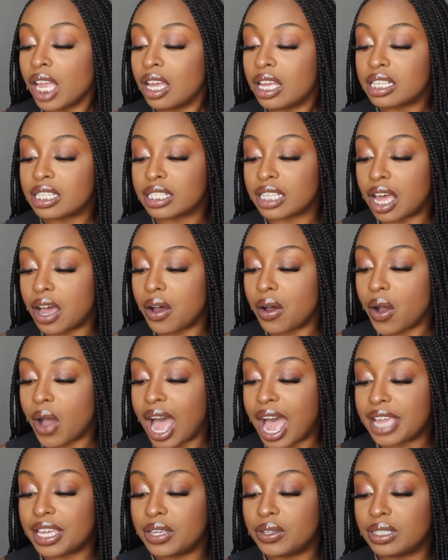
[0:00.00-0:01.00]
So
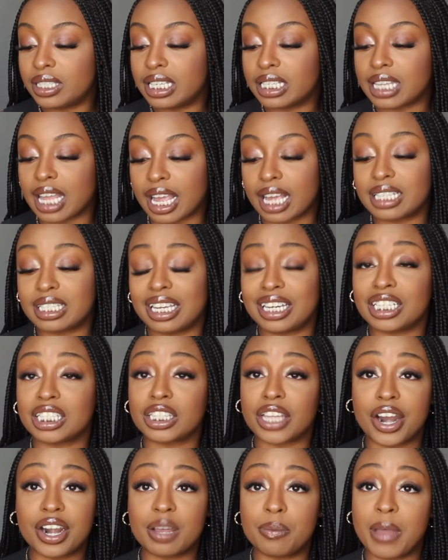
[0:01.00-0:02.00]
I use this, like I said, it's
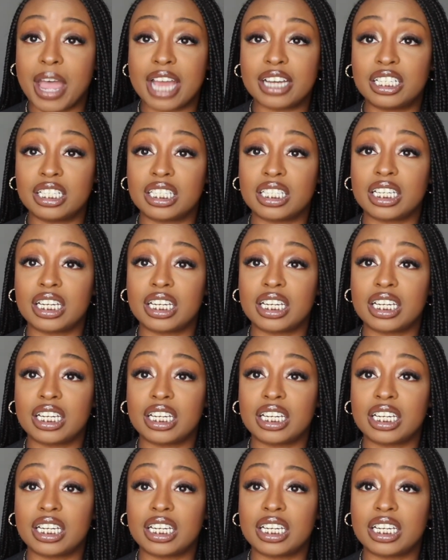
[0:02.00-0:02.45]
30 patches